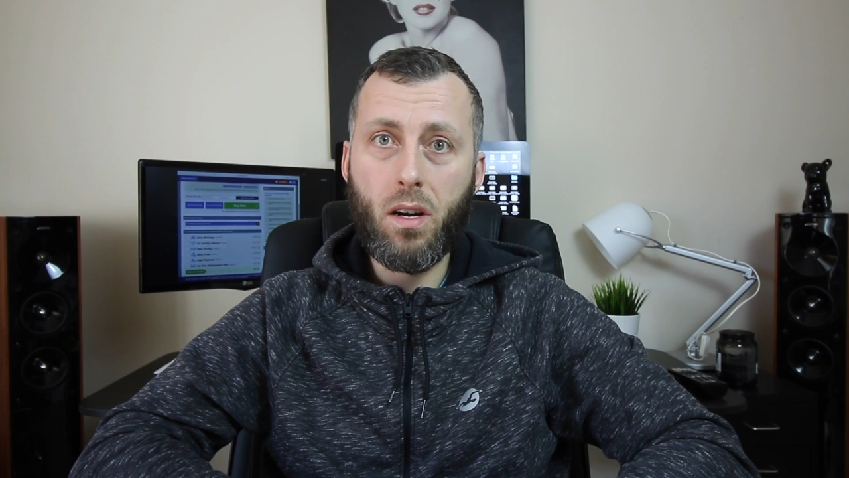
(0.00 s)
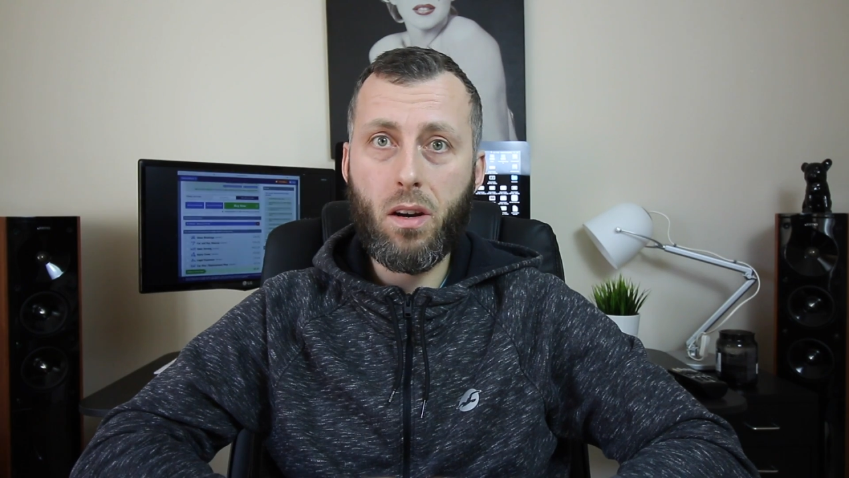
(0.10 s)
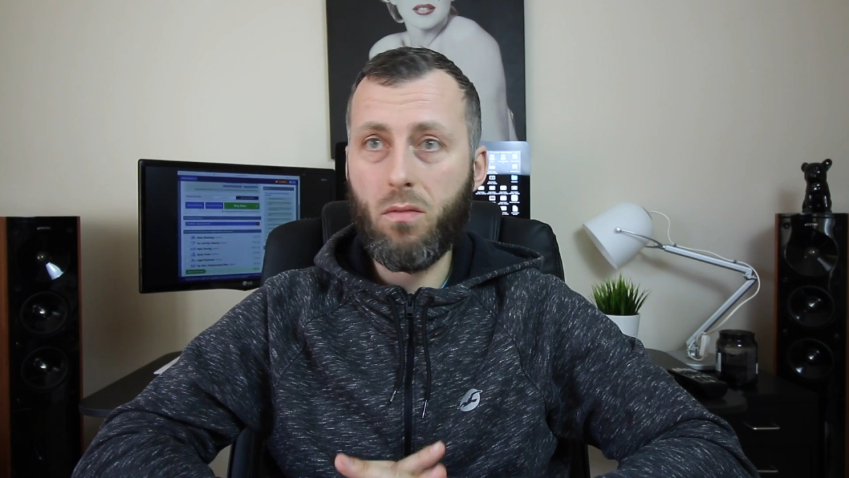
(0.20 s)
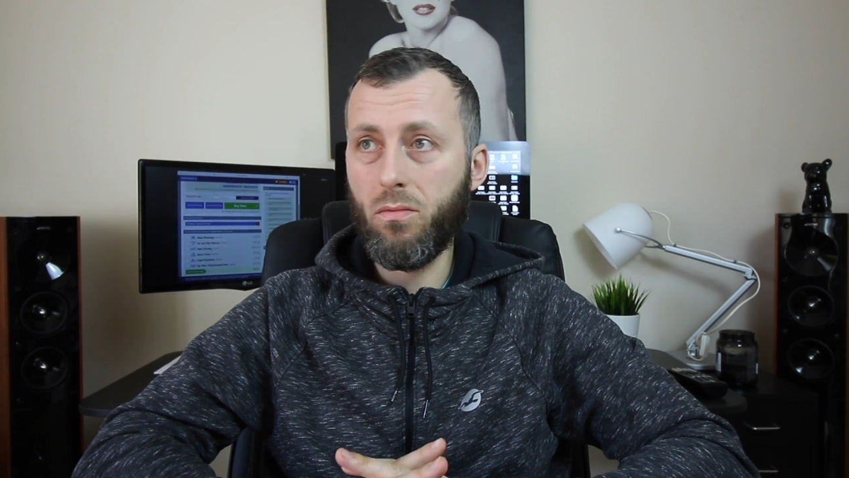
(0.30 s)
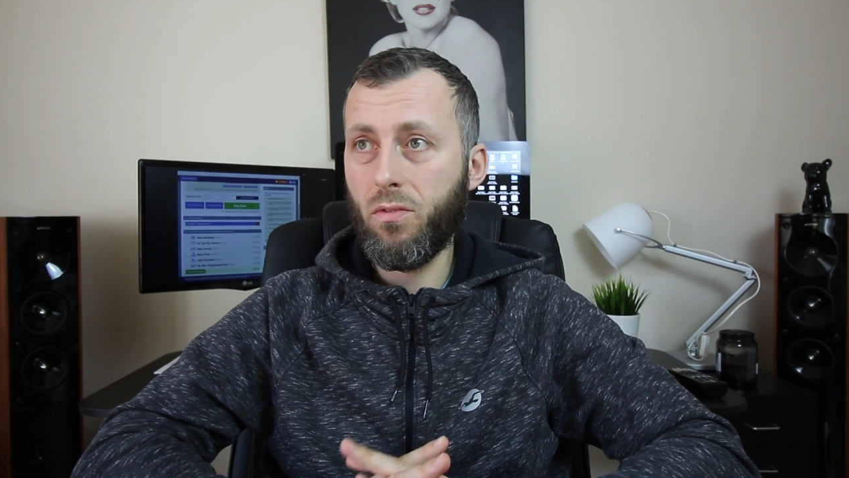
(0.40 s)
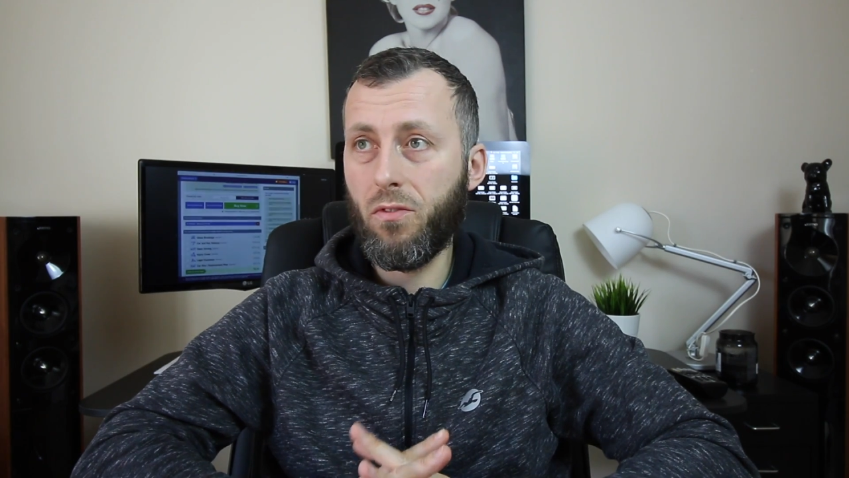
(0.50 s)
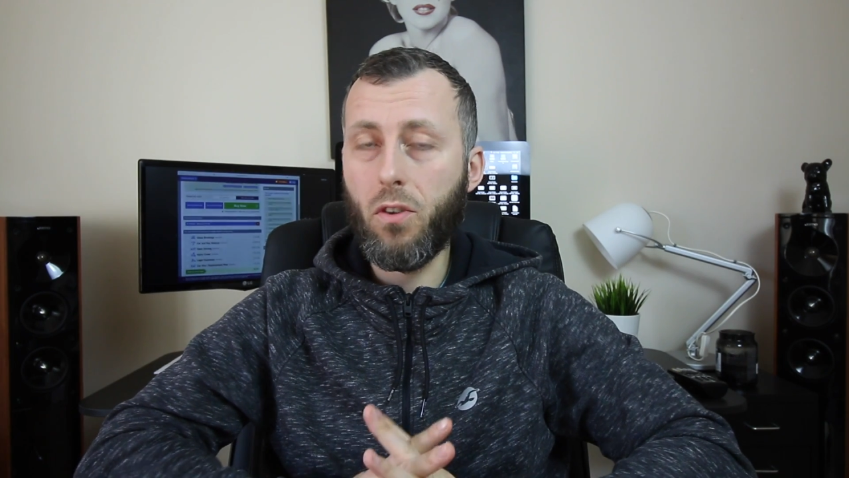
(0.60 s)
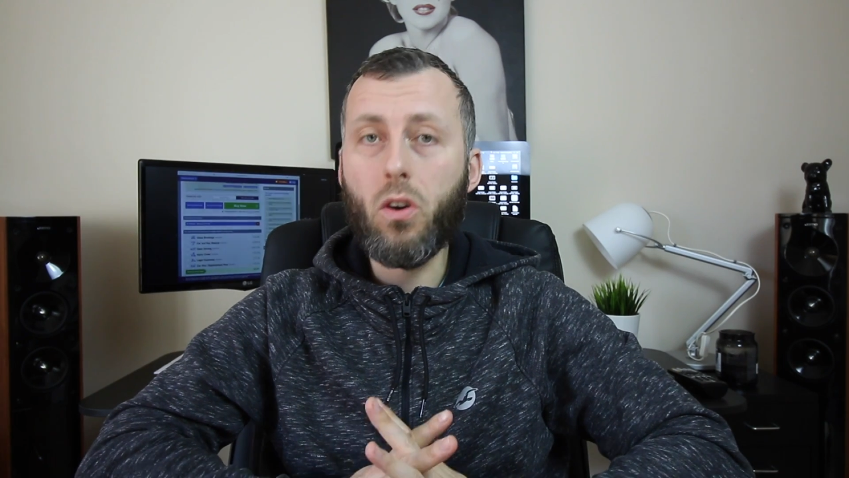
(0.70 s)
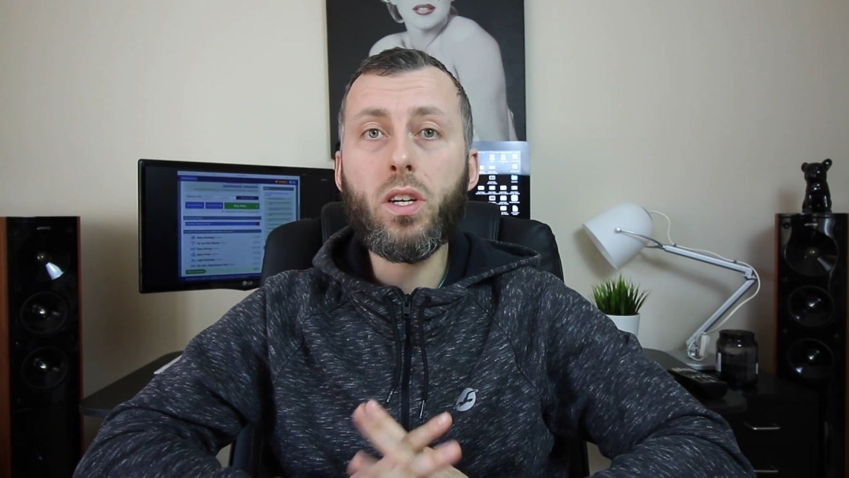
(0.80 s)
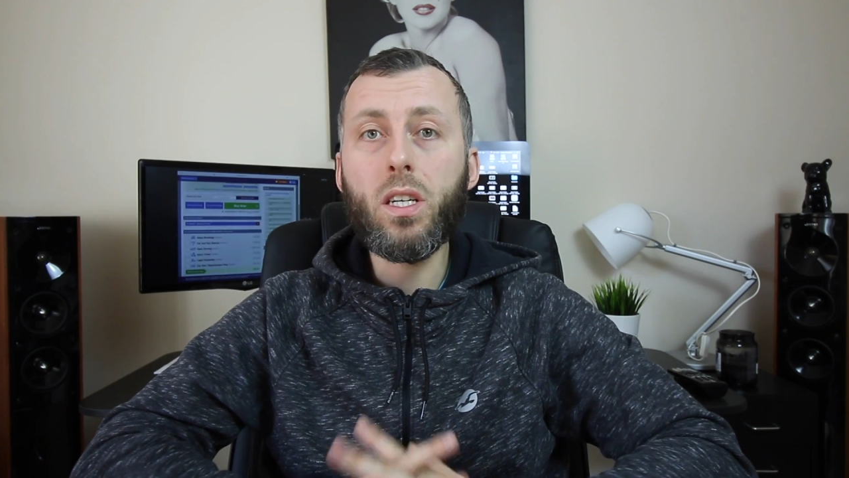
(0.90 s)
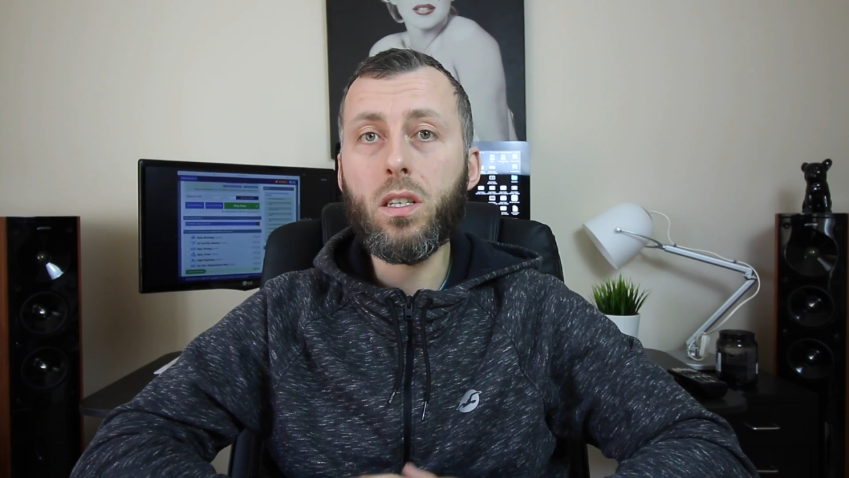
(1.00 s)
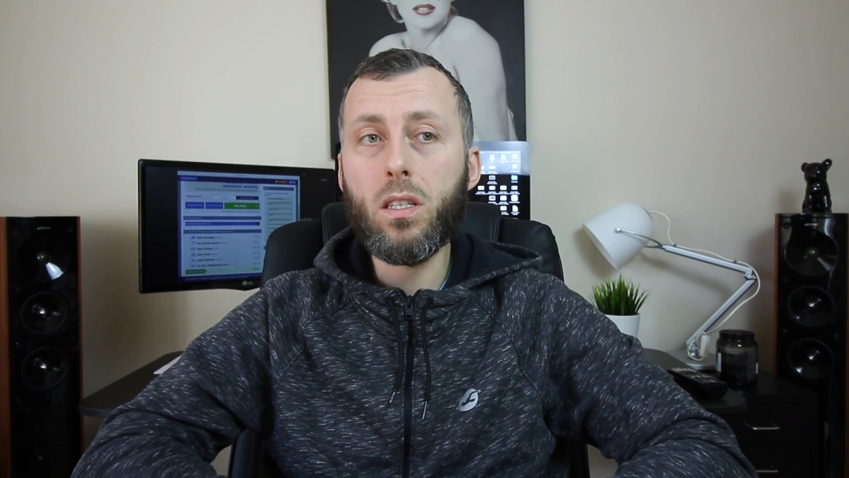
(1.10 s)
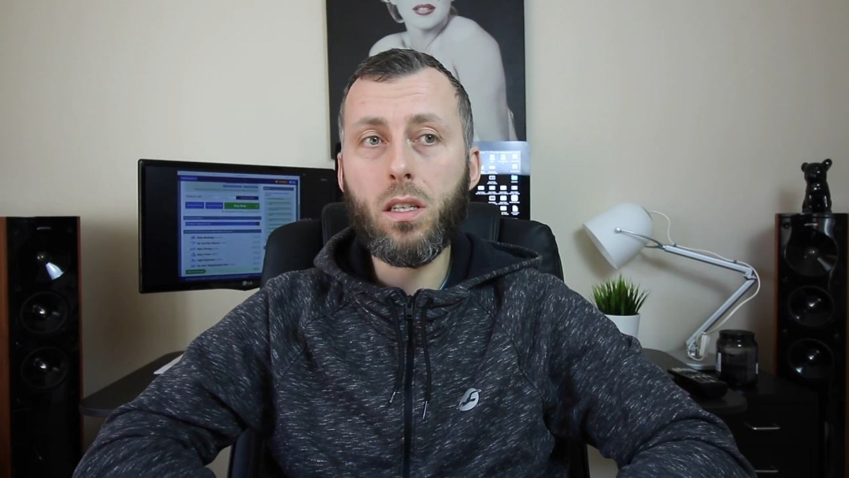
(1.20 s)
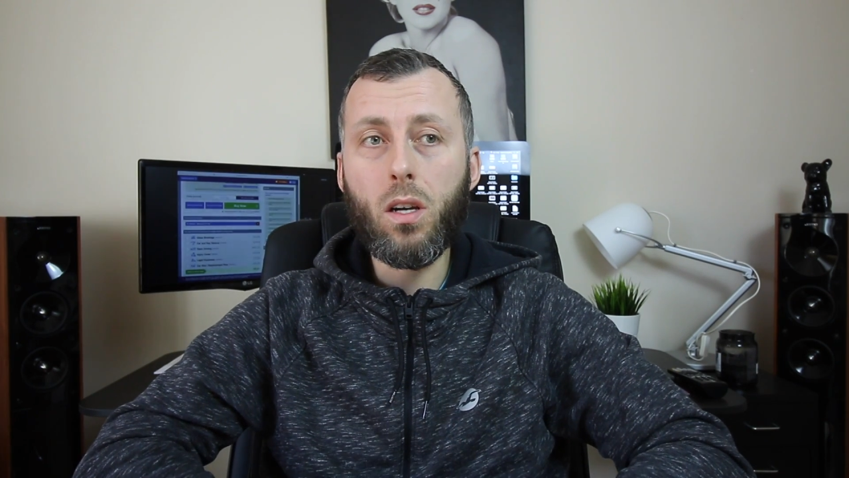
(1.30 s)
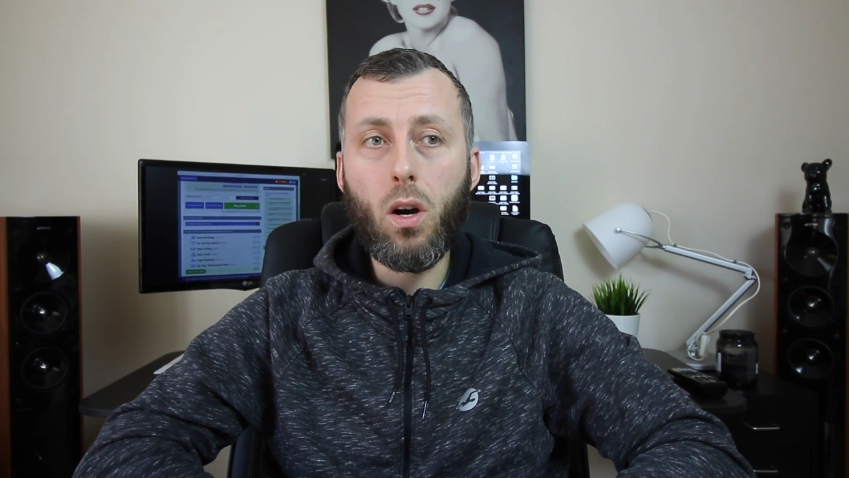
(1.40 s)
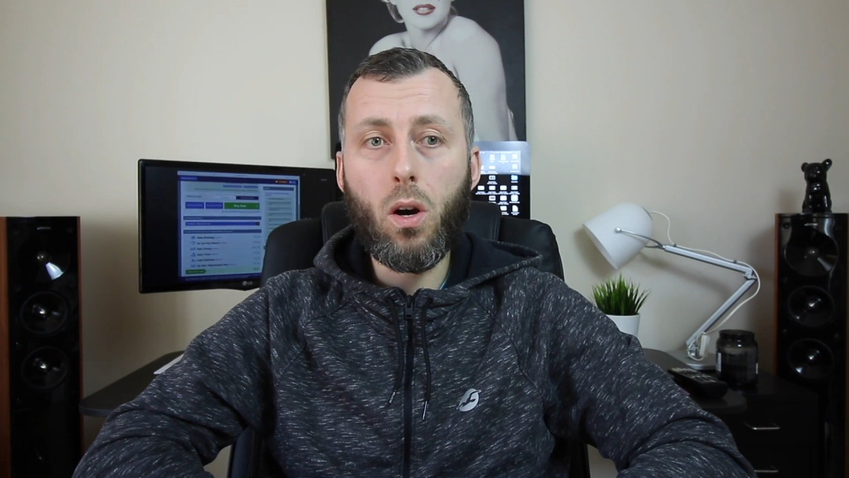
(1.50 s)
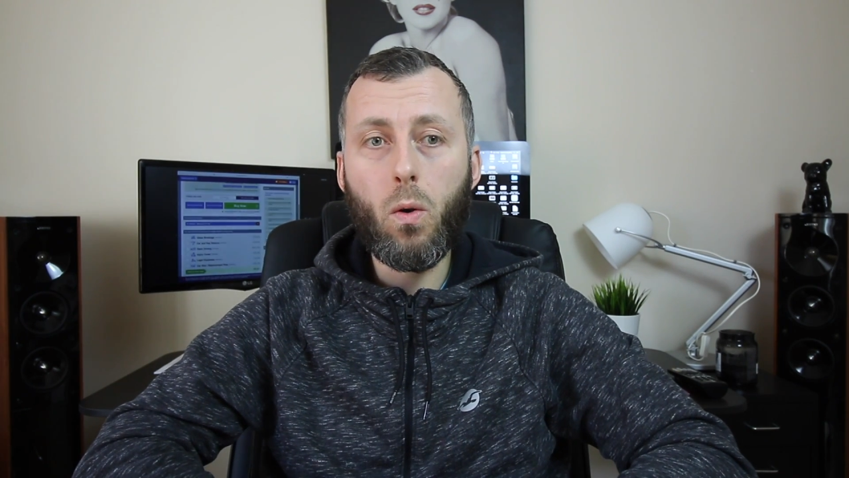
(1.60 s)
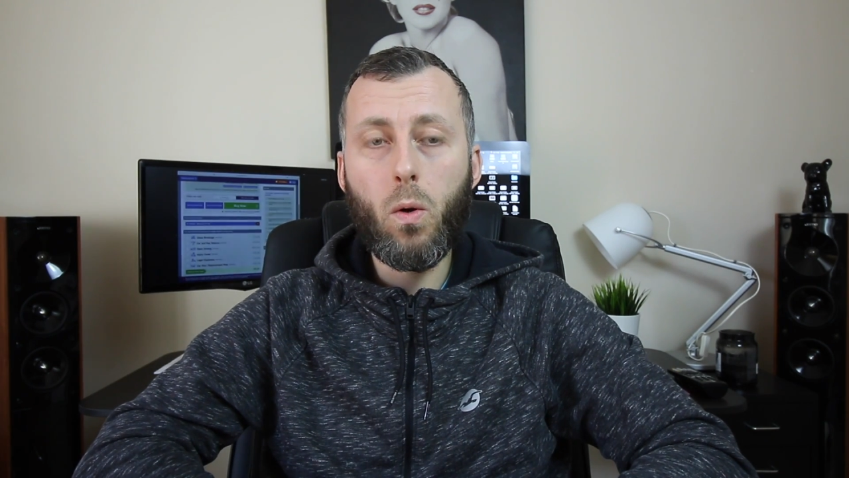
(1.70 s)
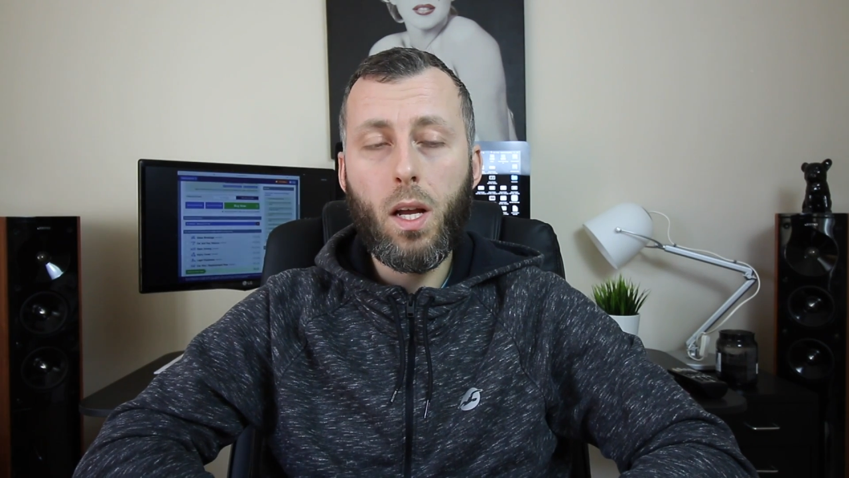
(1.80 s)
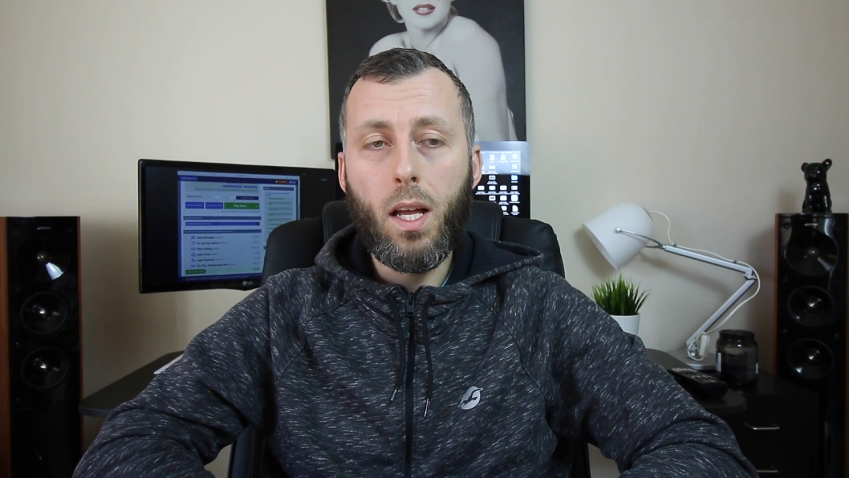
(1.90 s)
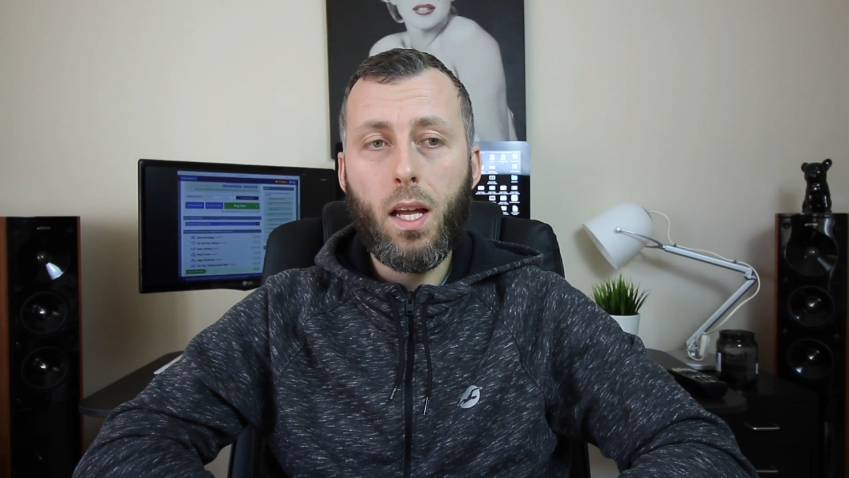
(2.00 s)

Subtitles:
around 4 years ago